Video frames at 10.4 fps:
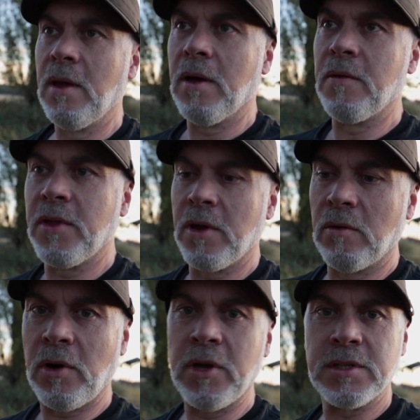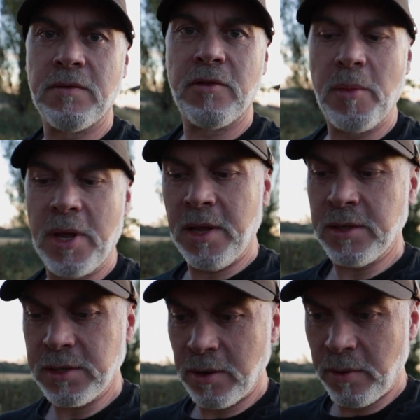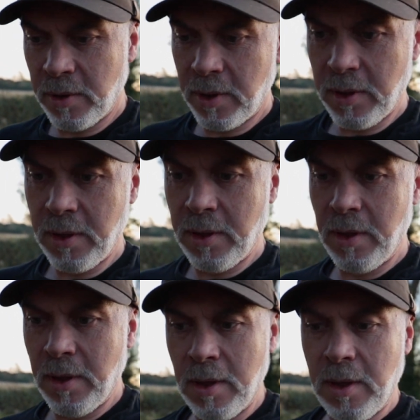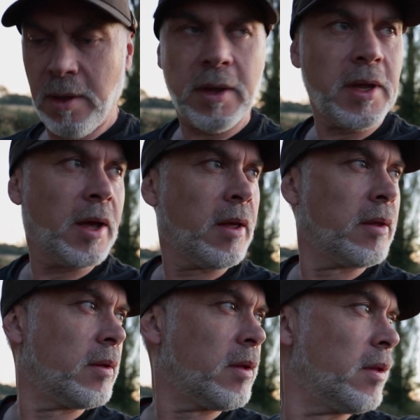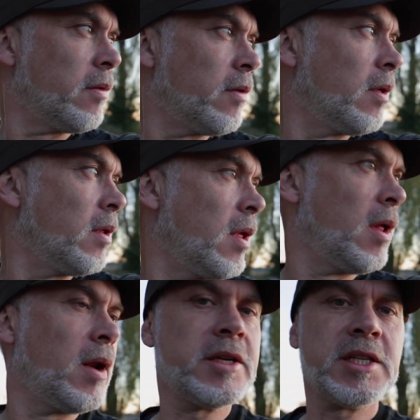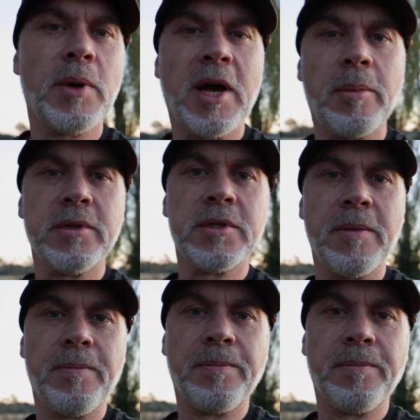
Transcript: of the horizon from here. So yeah, let's see what happens.